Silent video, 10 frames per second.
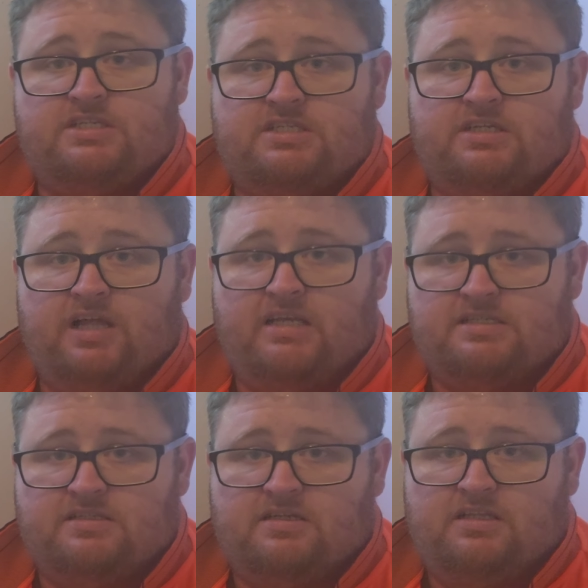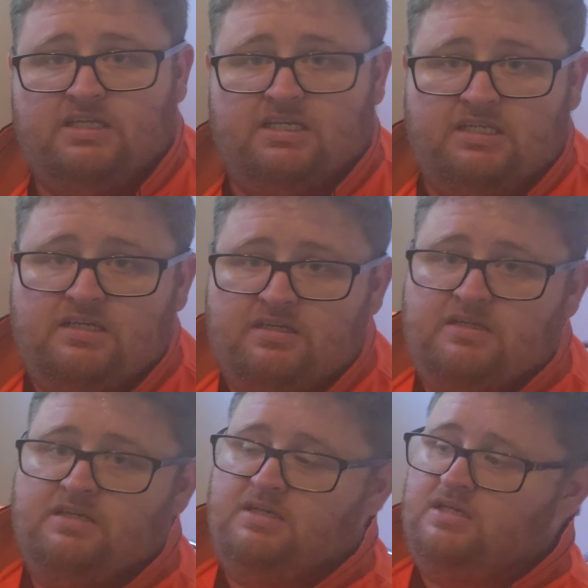still hasn't cleared,
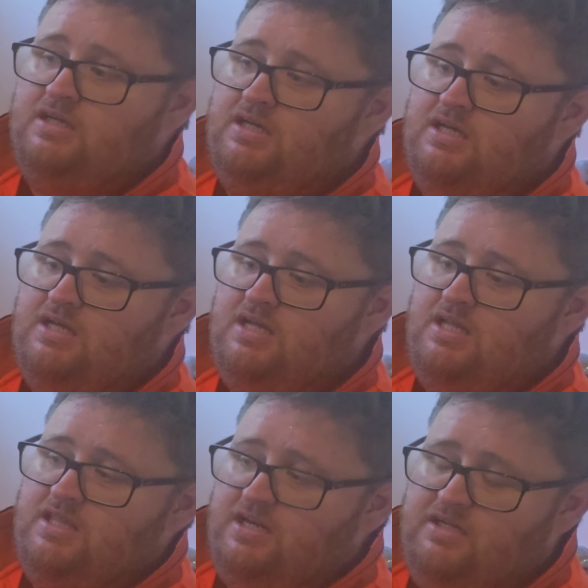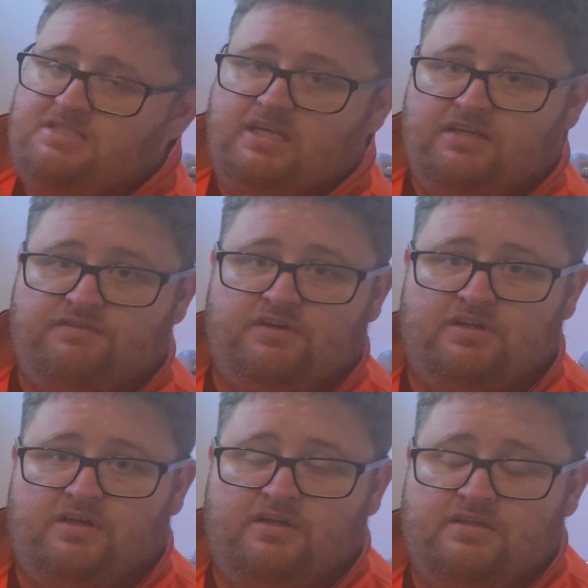then I'd say you've got
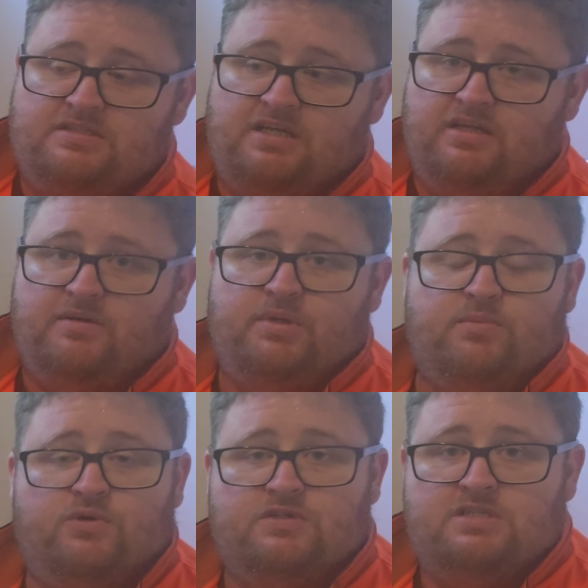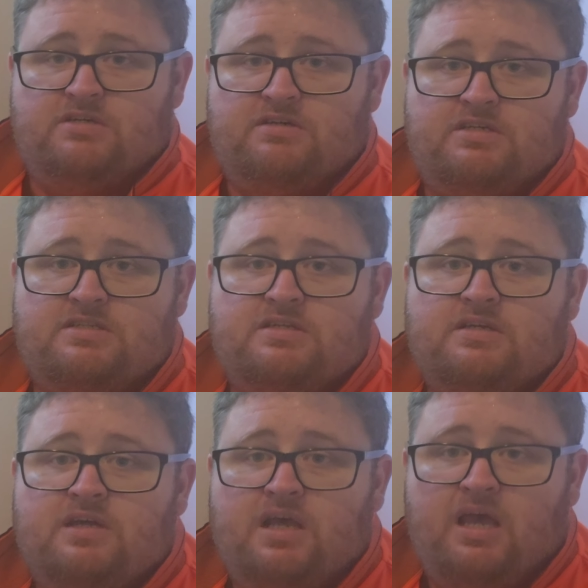something a bit more serious,
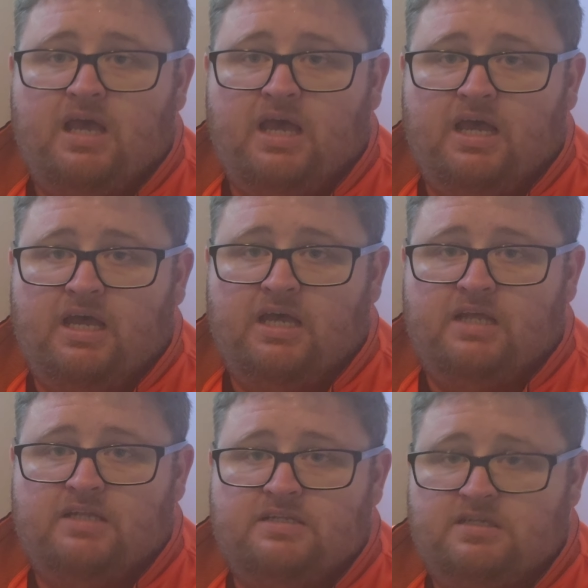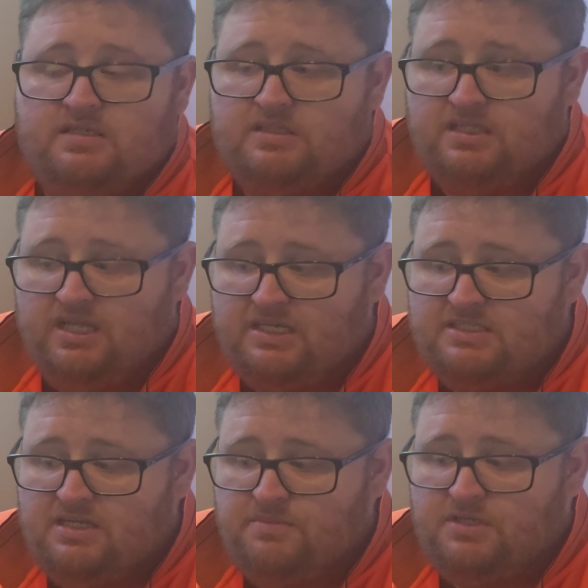and the next
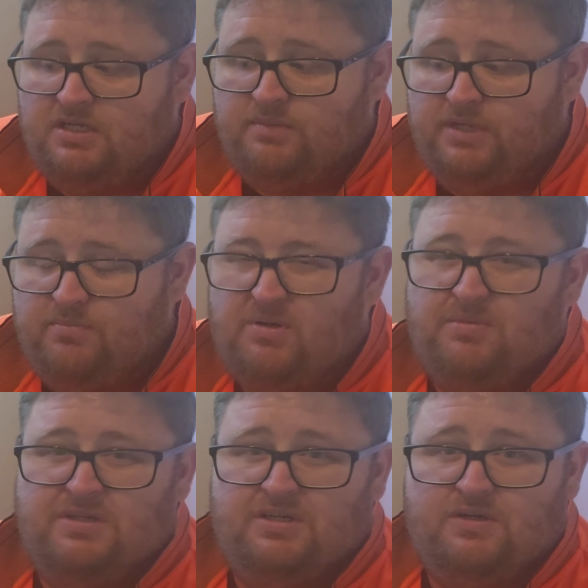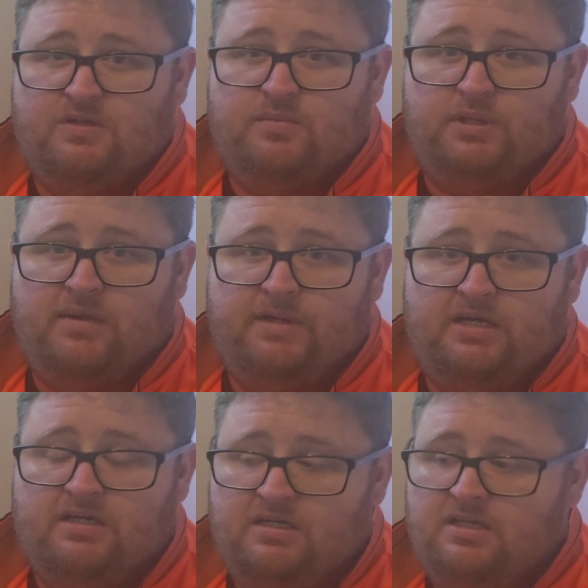step's going to be probably to call a plumber.
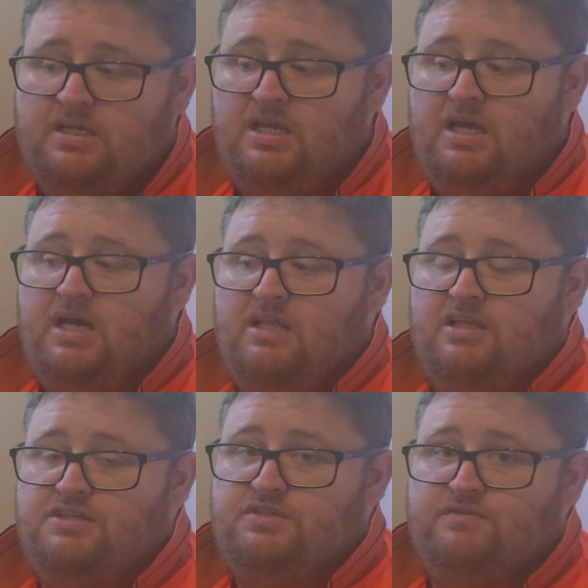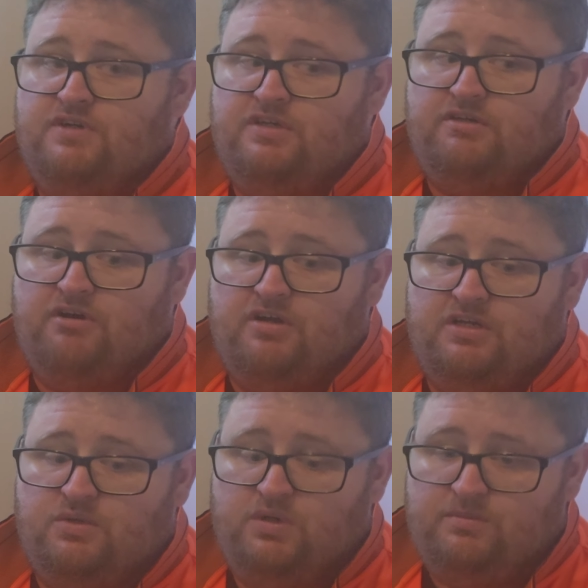Unless you've got your own
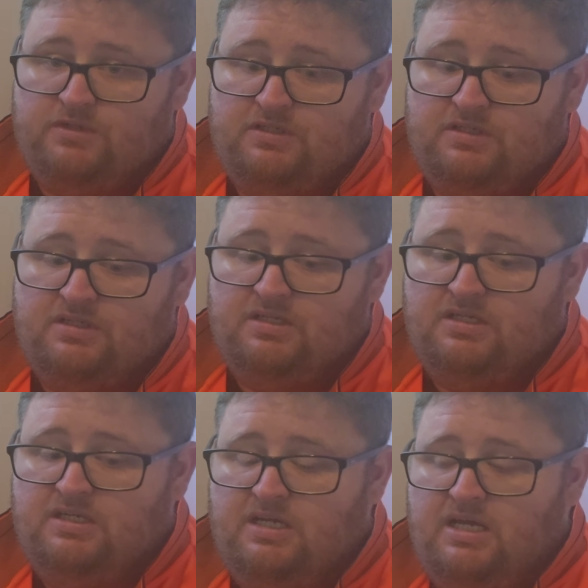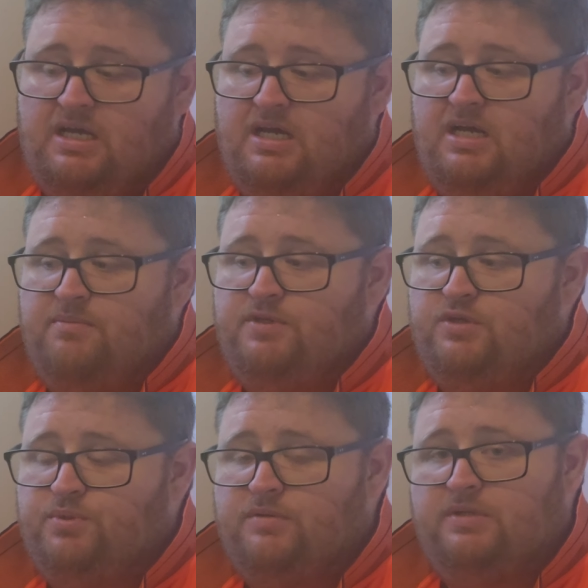equipment, you
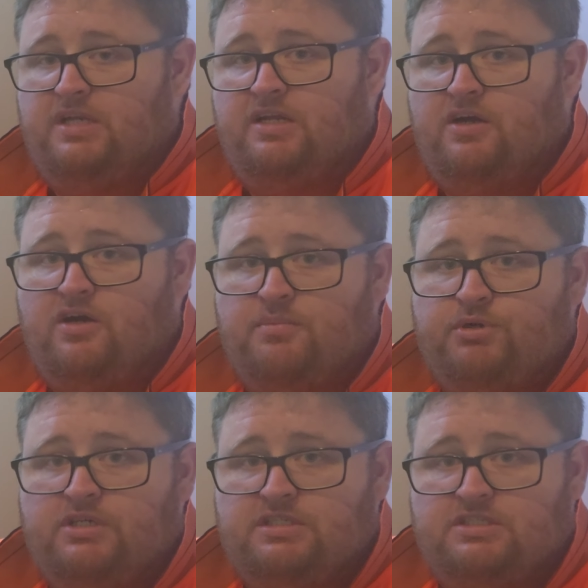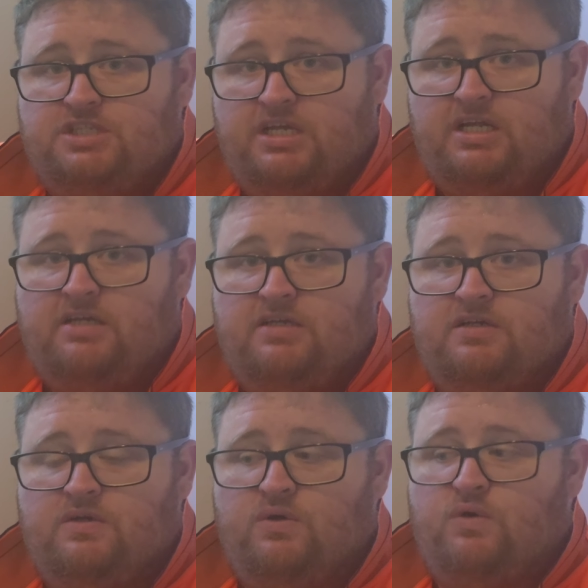probably need a high pressure jetter
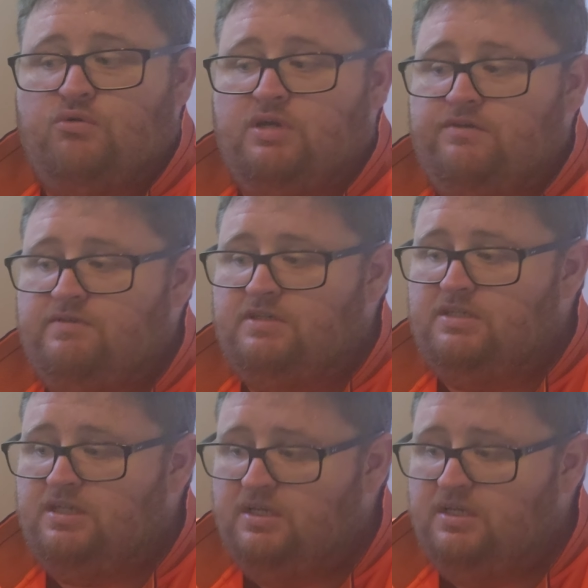or even